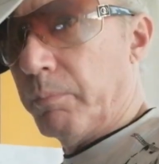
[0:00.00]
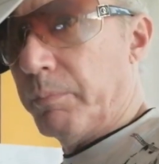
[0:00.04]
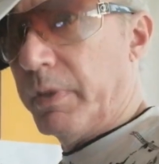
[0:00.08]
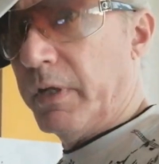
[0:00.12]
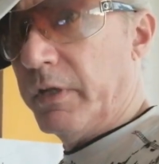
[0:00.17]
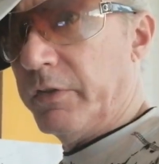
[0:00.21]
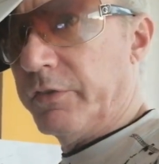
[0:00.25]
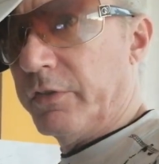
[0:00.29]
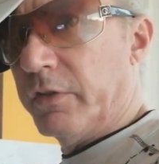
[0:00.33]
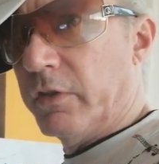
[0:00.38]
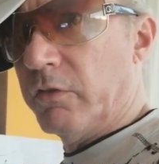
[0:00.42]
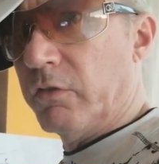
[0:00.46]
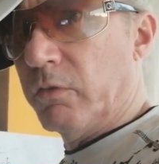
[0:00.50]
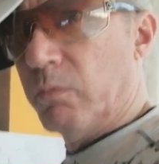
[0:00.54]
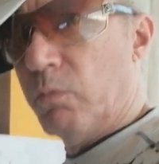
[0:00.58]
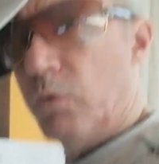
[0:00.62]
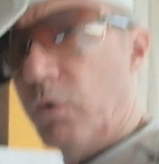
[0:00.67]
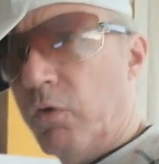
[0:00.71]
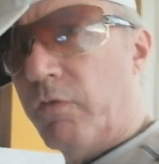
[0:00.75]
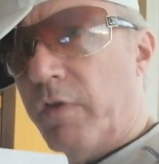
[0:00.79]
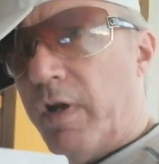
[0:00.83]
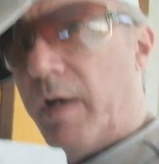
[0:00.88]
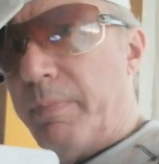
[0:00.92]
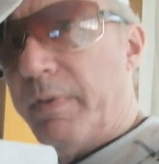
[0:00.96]
pistons
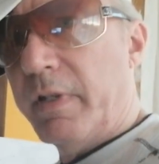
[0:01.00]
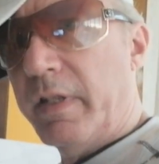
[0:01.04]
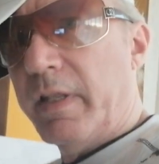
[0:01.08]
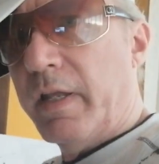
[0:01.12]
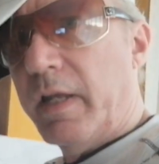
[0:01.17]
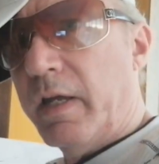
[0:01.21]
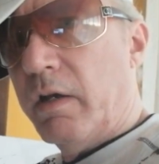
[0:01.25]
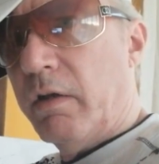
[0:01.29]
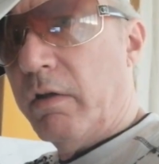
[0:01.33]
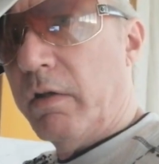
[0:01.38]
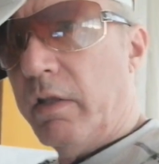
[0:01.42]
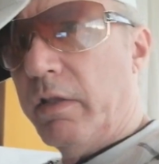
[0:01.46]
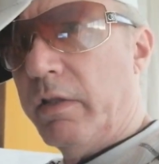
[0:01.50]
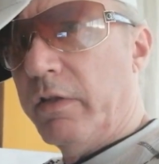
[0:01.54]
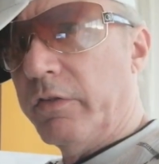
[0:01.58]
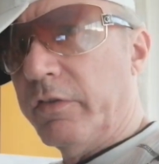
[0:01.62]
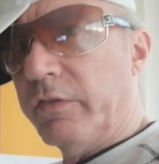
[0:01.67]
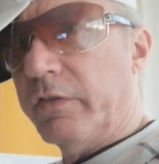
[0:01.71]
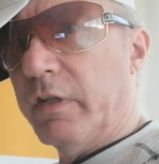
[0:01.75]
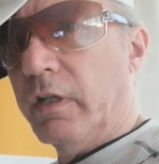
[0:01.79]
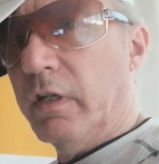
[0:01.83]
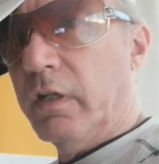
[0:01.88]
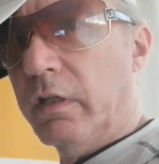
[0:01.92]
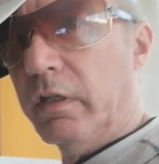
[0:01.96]
move up and down in the
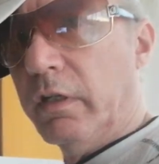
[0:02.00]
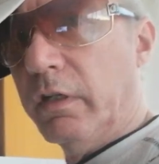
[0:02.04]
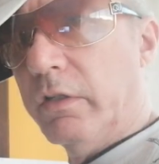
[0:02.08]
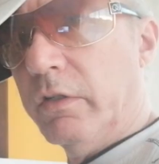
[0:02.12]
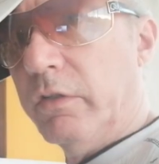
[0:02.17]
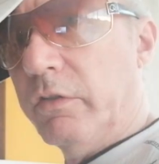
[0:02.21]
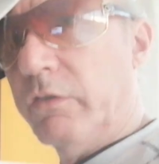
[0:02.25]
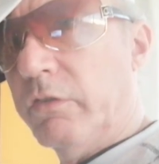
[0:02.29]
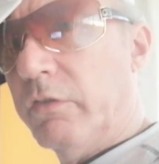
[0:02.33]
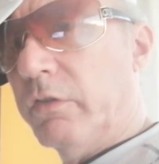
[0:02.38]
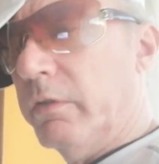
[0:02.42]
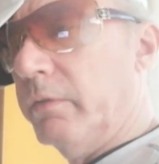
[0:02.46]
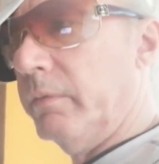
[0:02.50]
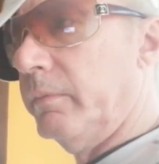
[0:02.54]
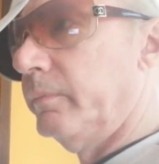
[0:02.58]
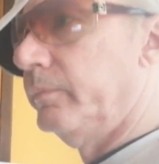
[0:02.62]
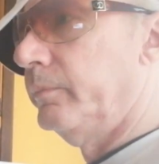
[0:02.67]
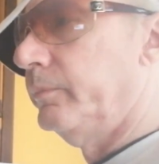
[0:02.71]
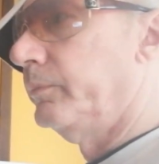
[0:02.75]
cylinders,